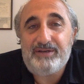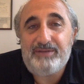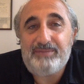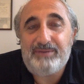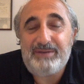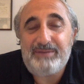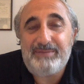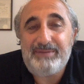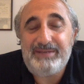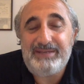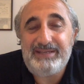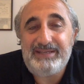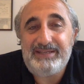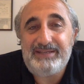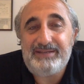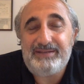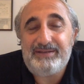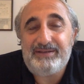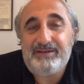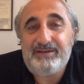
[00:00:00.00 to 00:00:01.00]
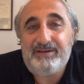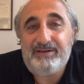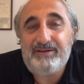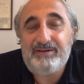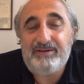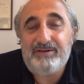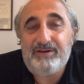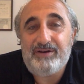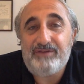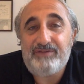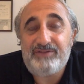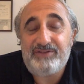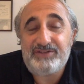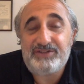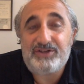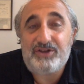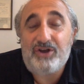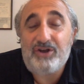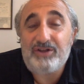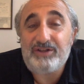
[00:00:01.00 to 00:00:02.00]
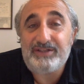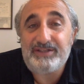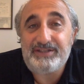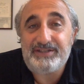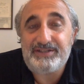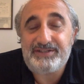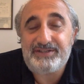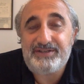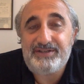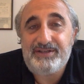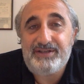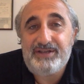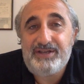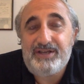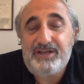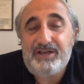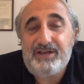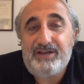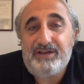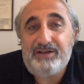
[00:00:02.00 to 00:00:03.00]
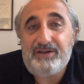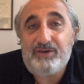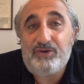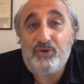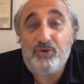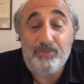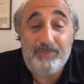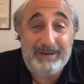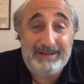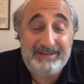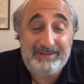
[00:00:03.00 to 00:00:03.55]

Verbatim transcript: by many of his colleagues, who,